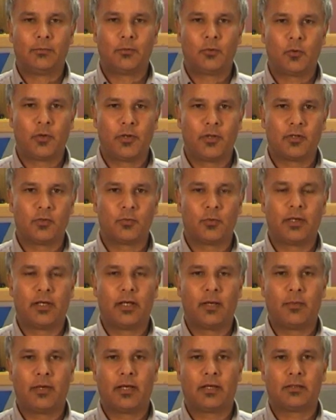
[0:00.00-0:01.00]
Talking this
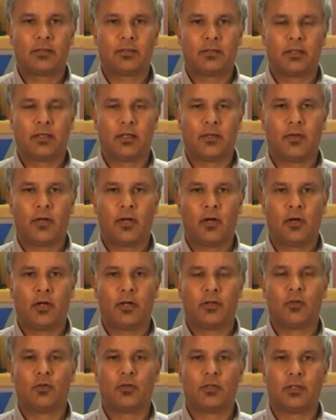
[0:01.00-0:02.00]
week about the
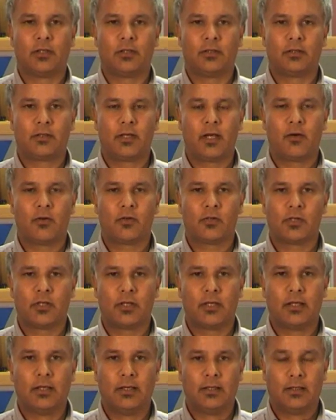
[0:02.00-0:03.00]
high New Zealand
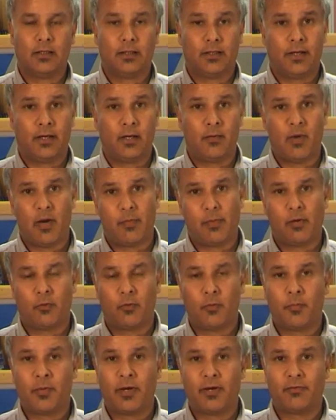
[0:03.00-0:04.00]
currency and how you may be
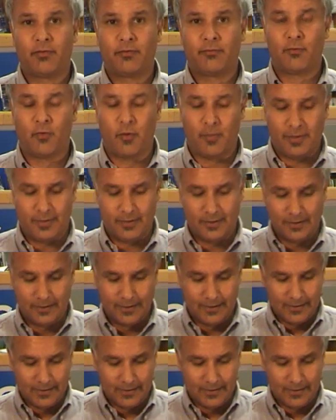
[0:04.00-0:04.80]
able to benefit from it.